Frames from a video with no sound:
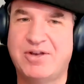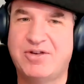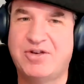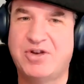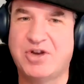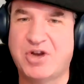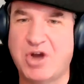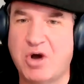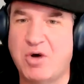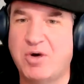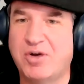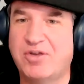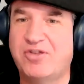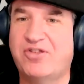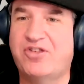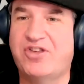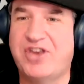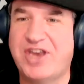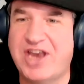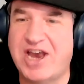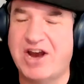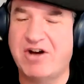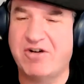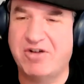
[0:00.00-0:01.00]
to go and
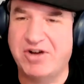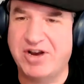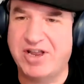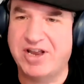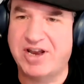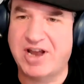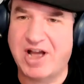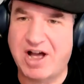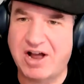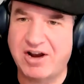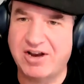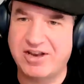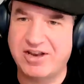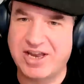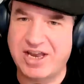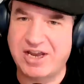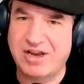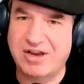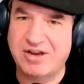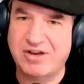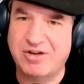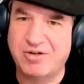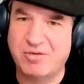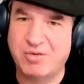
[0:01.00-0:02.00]
see Erin and
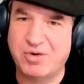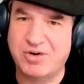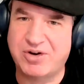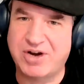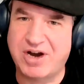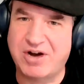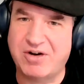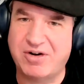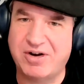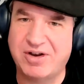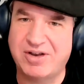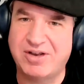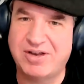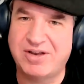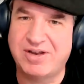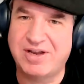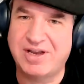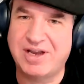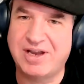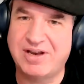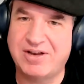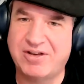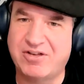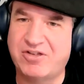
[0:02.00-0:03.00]
holiday with Erin,
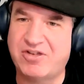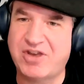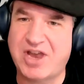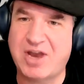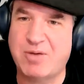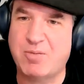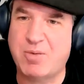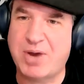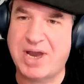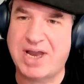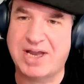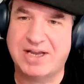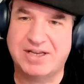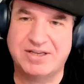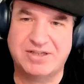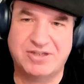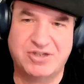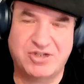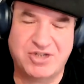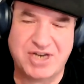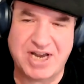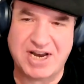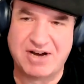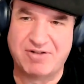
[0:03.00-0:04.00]
in the same way
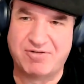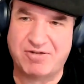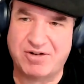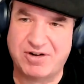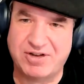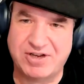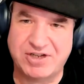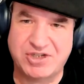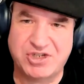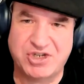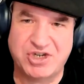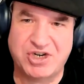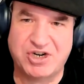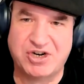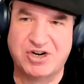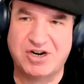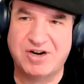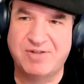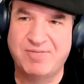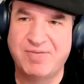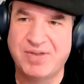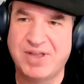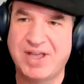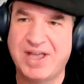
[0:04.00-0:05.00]
as Jennifer this
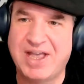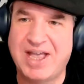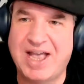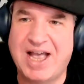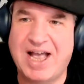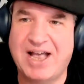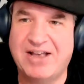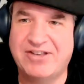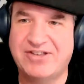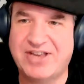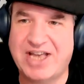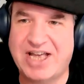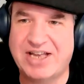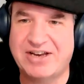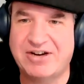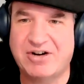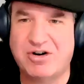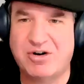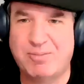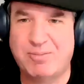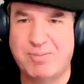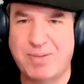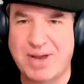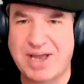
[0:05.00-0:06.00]
year has had
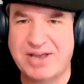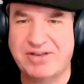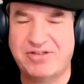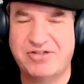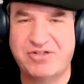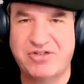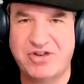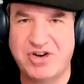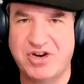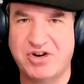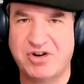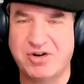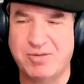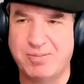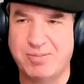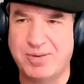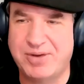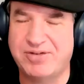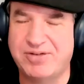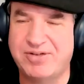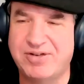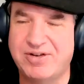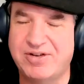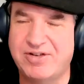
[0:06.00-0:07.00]
her best year in
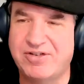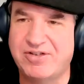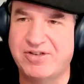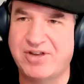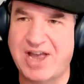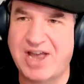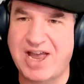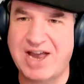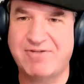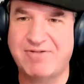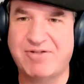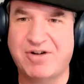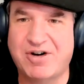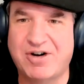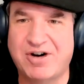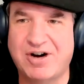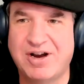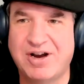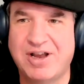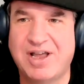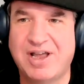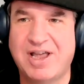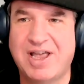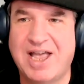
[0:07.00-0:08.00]
business
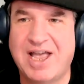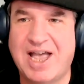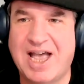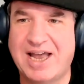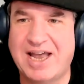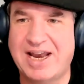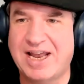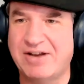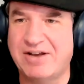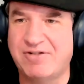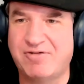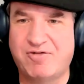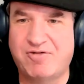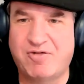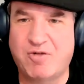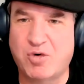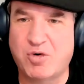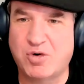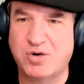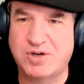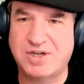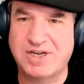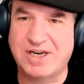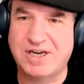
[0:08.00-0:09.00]
ever and had
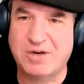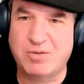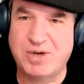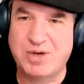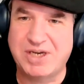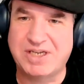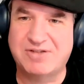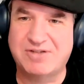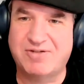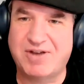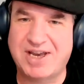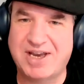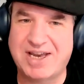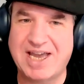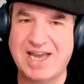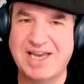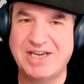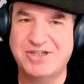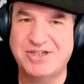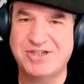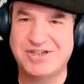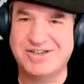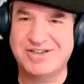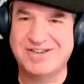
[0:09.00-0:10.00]
14 weeks
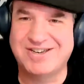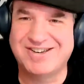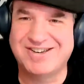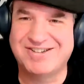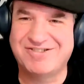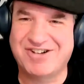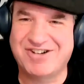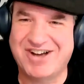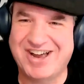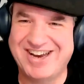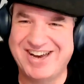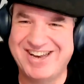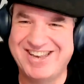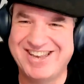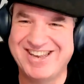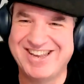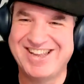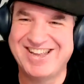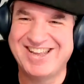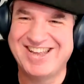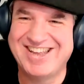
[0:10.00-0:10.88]
vacation, right?